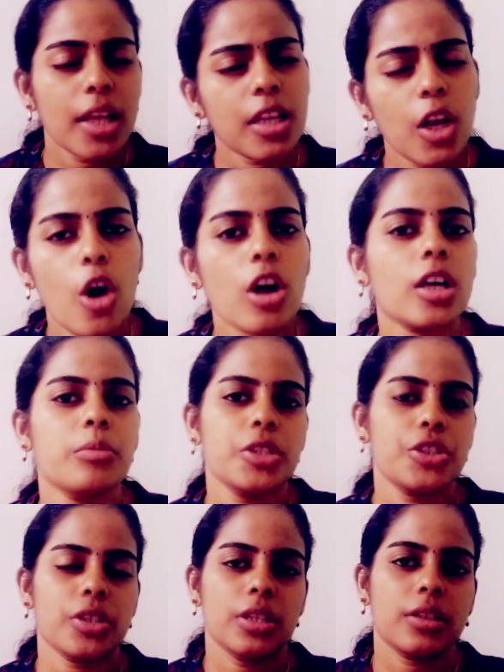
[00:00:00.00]
And the Law
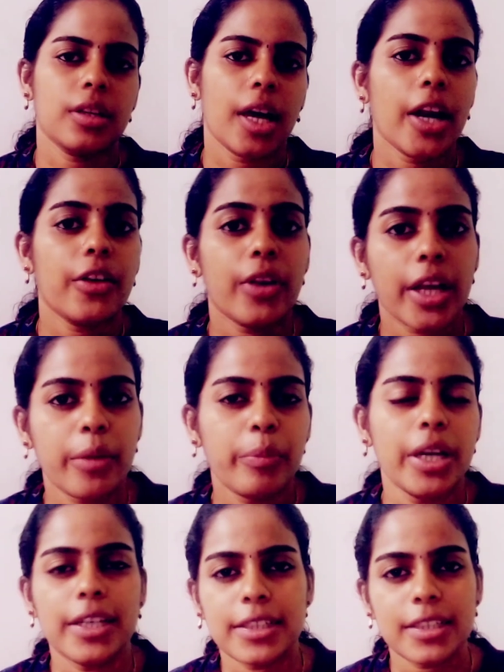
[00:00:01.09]
Commission had
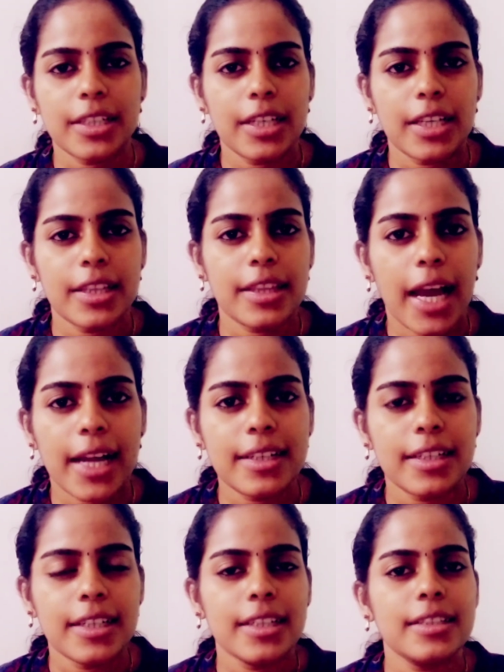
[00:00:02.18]
recommended that
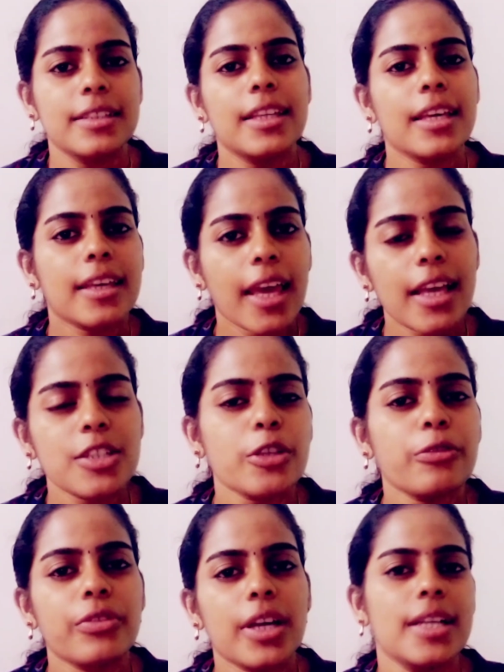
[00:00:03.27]
the
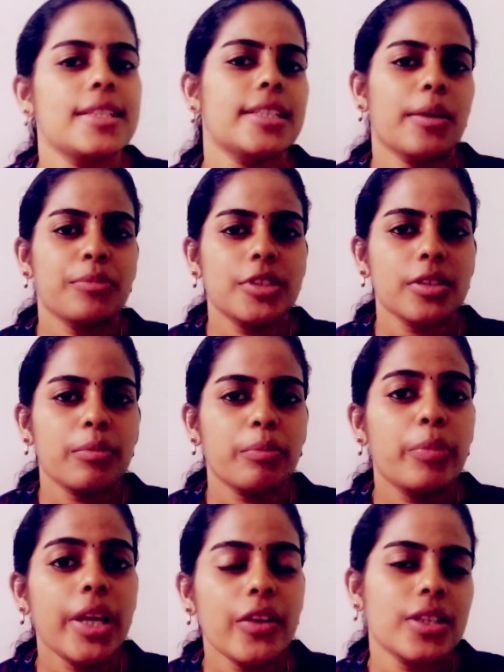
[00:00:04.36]
case of contempt
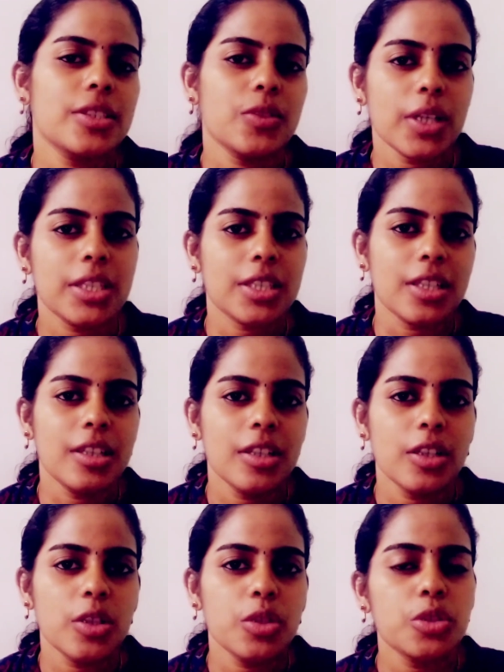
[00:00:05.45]
be restricted
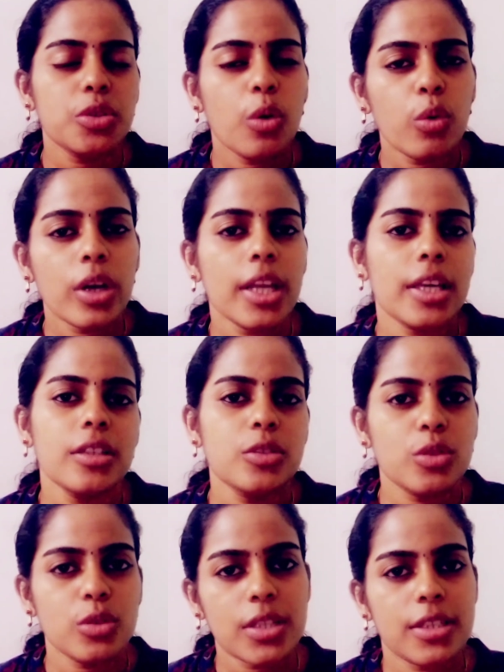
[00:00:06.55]
only
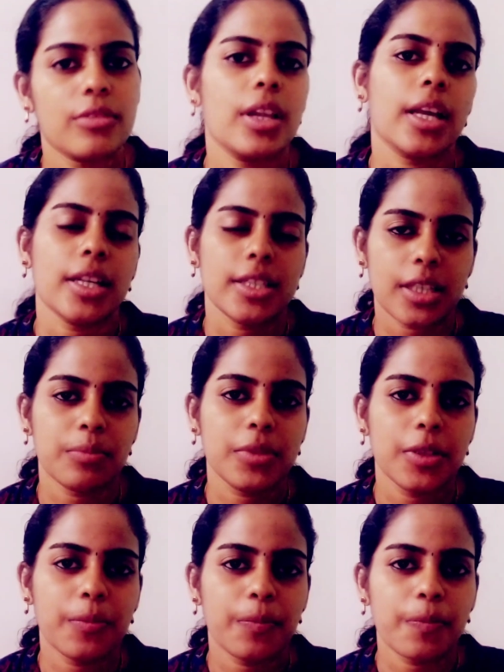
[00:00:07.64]
to the civil contempt.